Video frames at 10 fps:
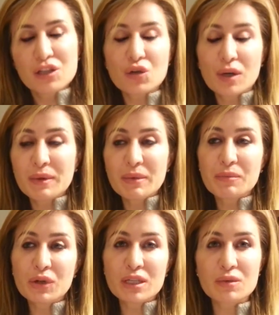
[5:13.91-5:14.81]
So, I mean, my
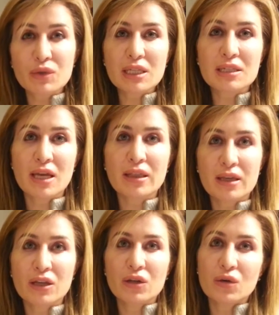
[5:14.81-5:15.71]
book is really saying
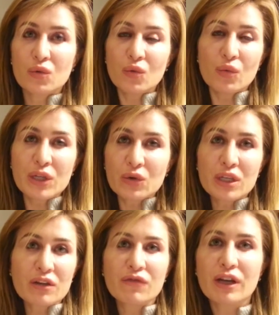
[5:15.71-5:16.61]
that, you know, we
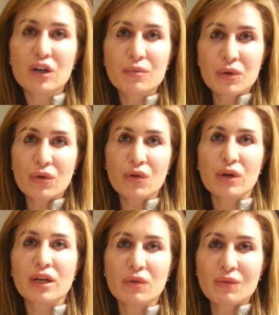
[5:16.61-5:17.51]
don't give Arab youth credit.